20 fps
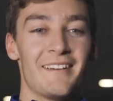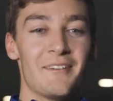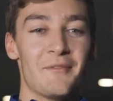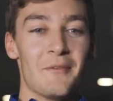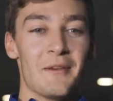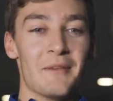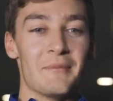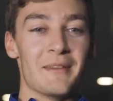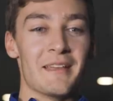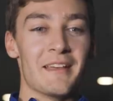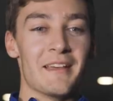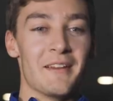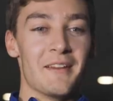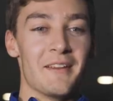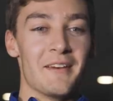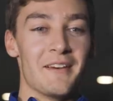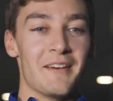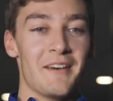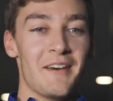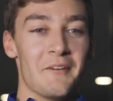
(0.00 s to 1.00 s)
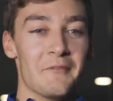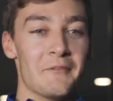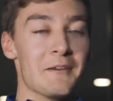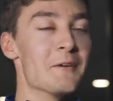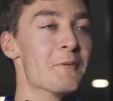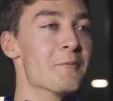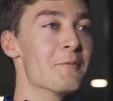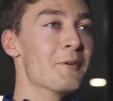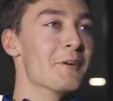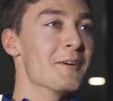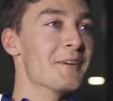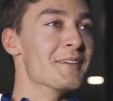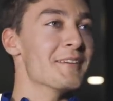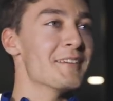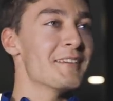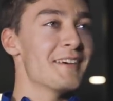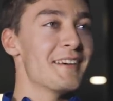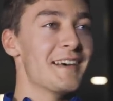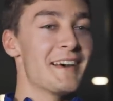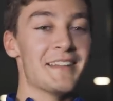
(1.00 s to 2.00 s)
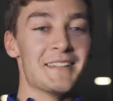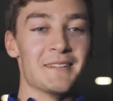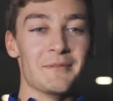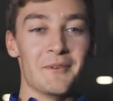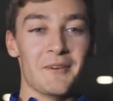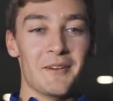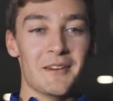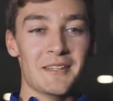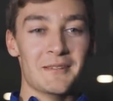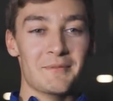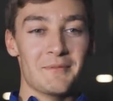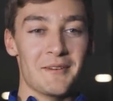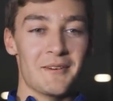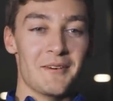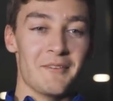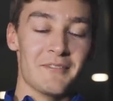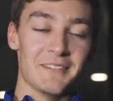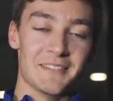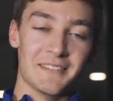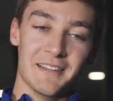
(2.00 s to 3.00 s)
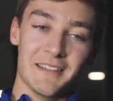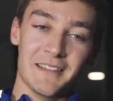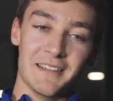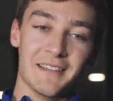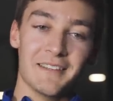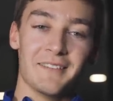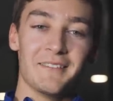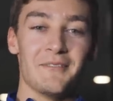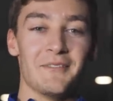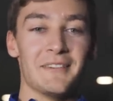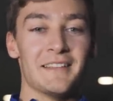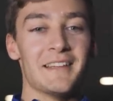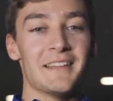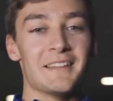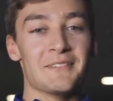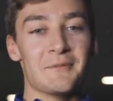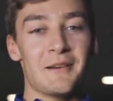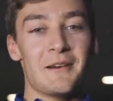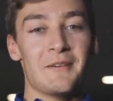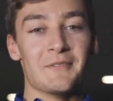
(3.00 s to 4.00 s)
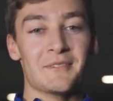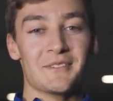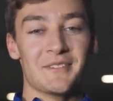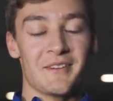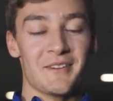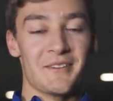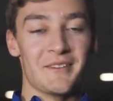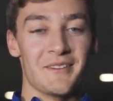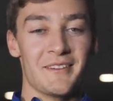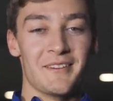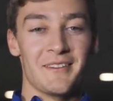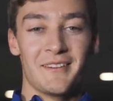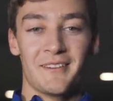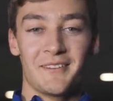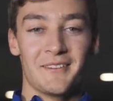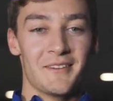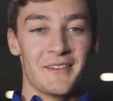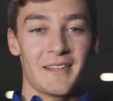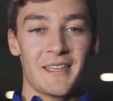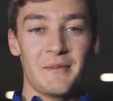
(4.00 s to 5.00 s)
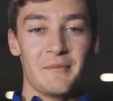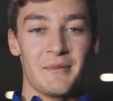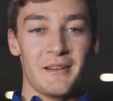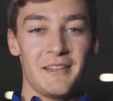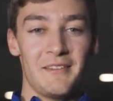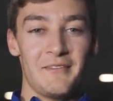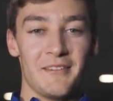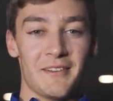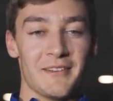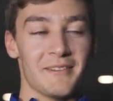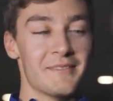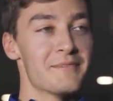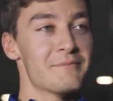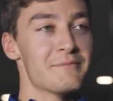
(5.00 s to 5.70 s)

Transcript: we'd be getting a real one, to be honest, but obviously we did as well, so got to keep believing.